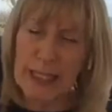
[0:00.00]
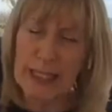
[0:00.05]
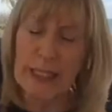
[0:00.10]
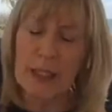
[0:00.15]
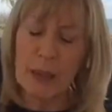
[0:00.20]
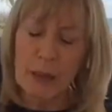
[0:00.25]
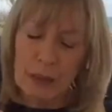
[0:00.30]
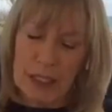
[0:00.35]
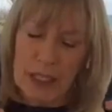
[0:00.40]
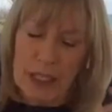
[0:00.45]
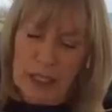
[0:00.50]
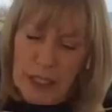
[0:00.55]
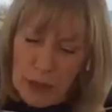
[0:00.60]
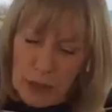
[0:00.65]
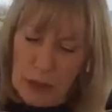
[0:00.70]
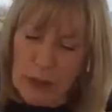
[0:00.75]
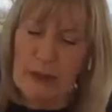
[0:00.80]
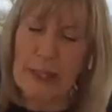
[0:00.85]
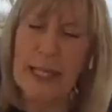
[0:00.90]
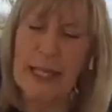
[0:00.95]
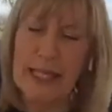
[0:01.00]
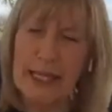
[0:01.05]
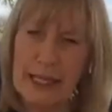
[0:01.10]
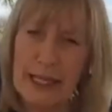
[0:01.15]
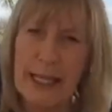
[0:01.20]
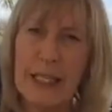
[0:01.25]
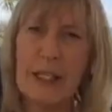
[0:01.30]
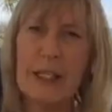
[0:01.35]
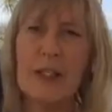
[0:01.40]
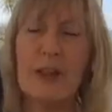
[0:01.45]
Notice that you're in
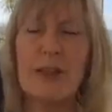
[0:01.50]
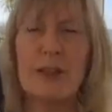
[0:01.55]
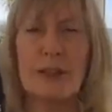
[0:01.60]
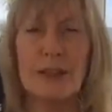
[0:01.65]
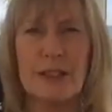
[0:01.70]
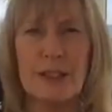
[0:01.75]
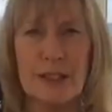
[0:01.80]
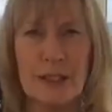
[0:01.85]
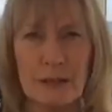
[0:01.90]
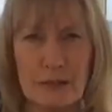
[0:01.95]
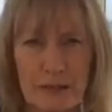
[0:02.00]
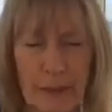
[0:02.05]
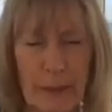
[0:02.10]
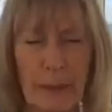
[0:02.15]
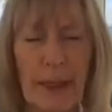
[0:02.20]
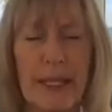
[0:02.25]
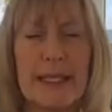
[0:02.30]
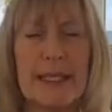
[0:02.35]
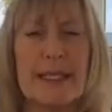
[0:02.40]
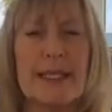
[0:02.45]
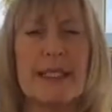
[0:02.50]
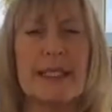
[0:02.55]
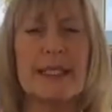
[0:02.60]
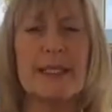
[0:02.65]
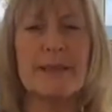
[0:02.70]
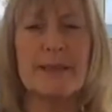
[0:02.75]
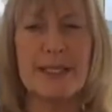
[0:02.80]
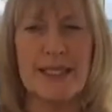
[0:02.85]
that constant repetitive